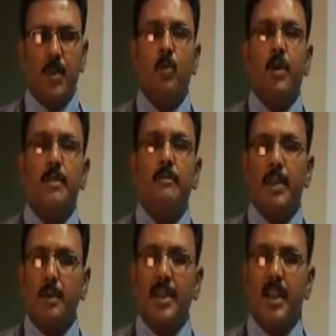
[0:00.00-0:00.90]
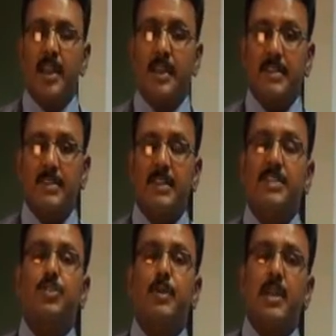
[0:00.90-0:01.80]
Why fundamental analysis
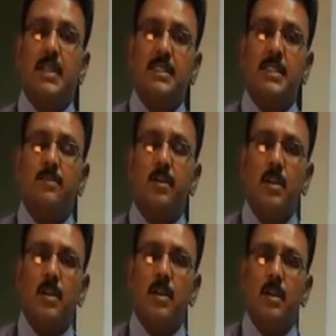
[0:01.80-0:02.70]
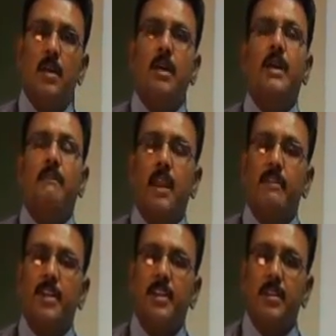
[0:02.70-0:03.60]
is to be considered for
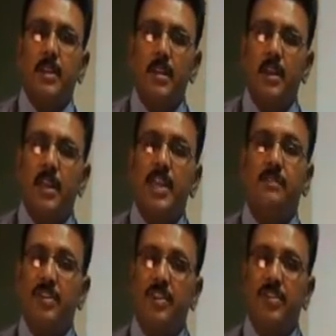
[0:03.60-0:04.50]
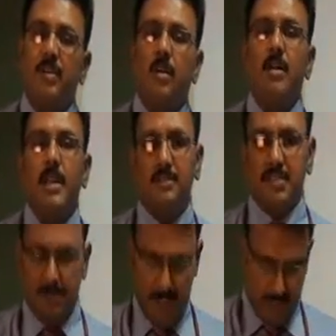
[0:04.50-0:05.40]
evaluating the equities or
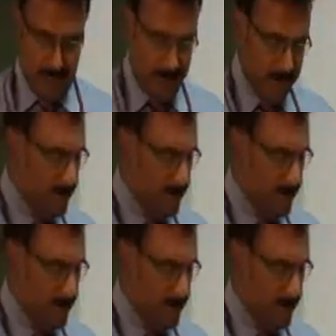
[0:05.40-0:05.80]
investments.